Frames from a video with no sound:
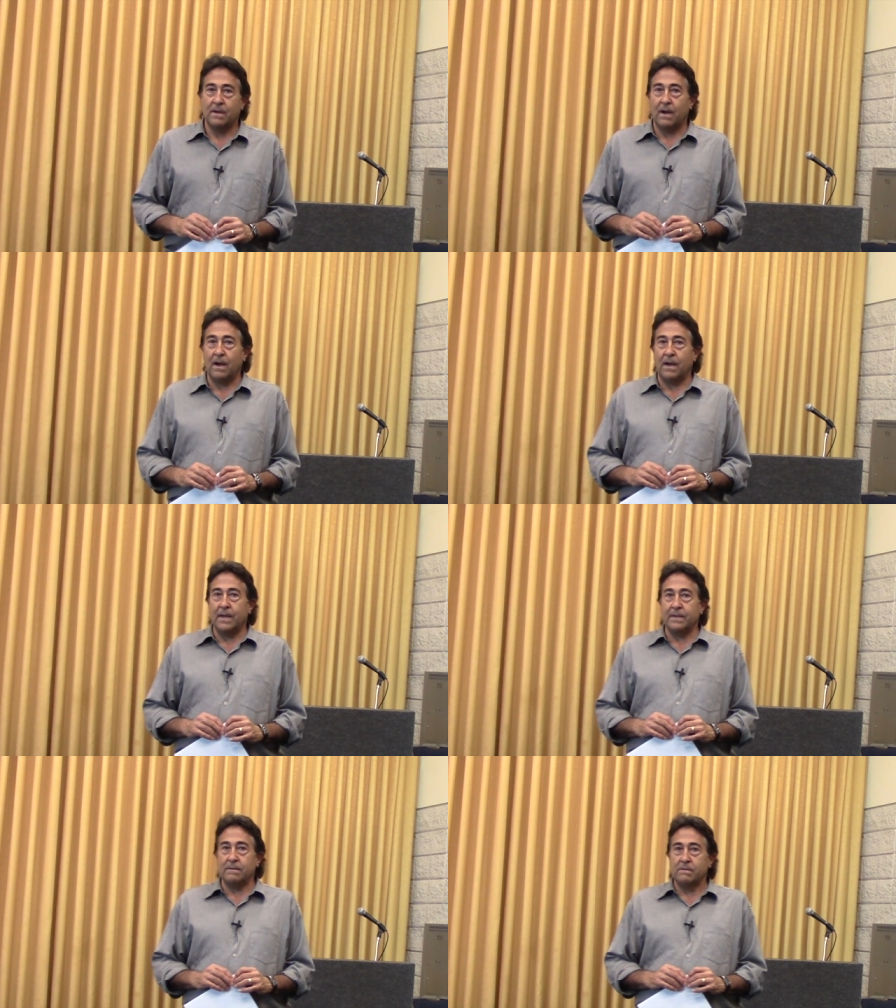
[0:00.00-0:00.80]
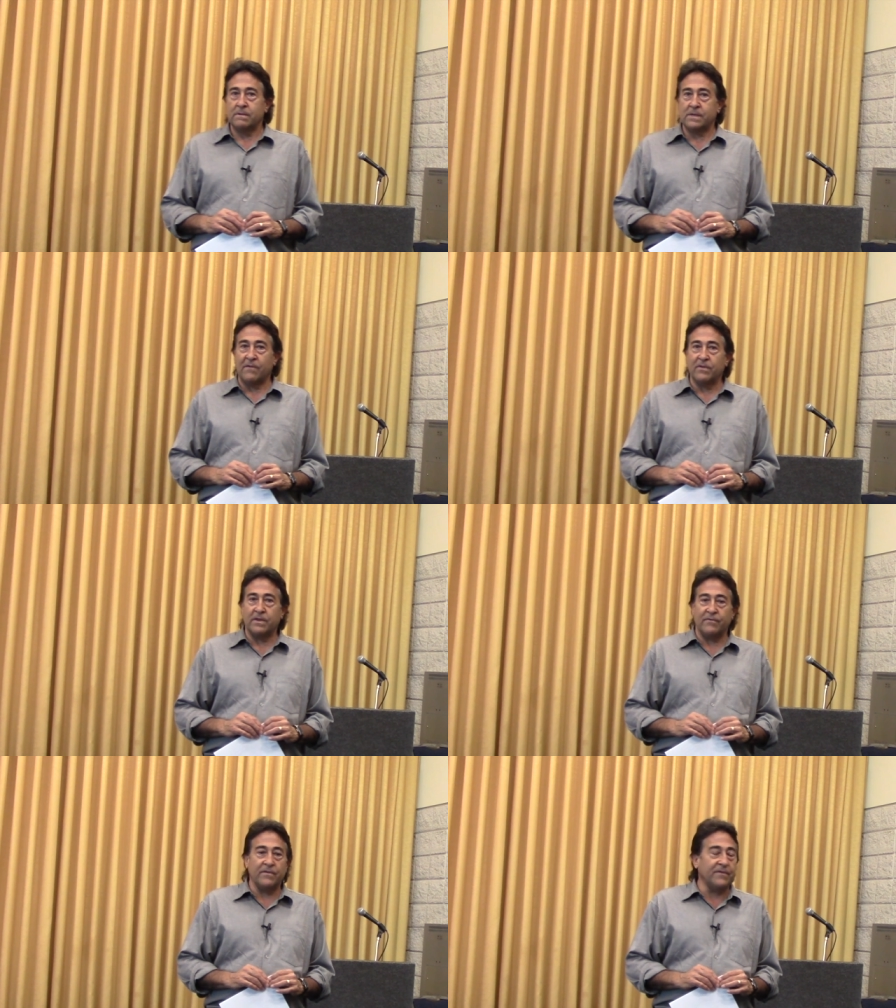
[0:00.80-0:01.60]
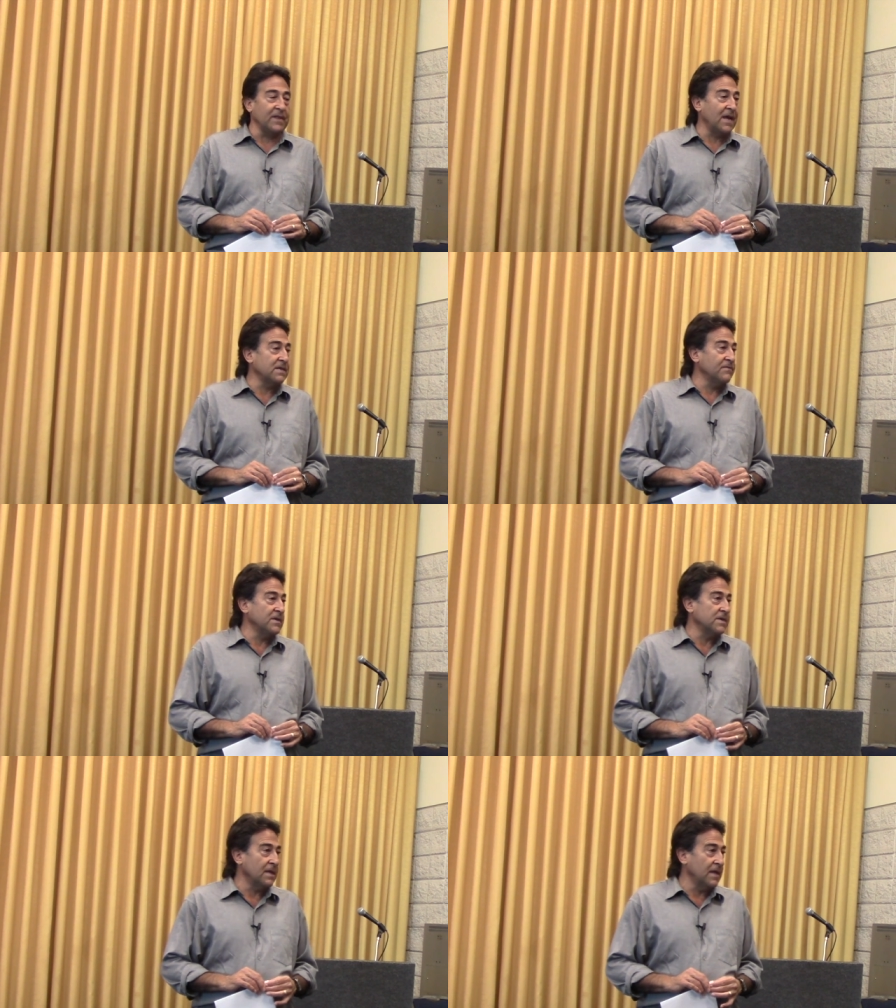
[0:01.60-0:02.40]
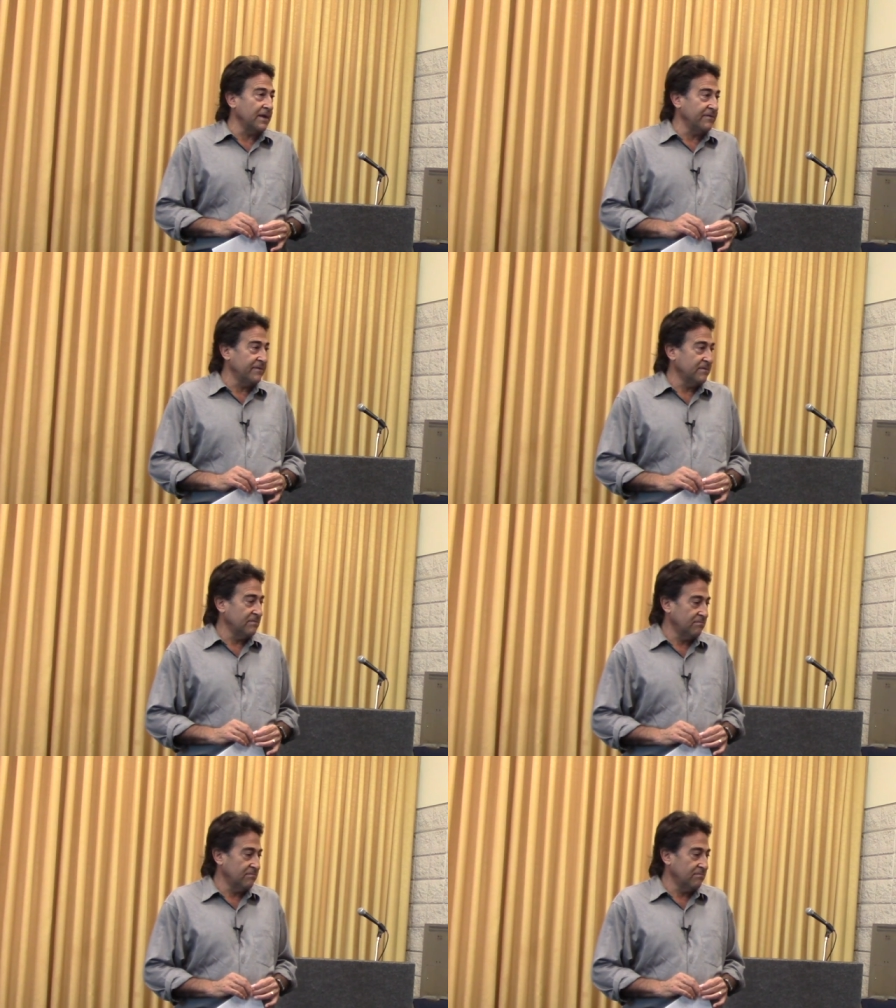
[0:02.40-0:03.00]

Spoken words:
on several different philosophies on life.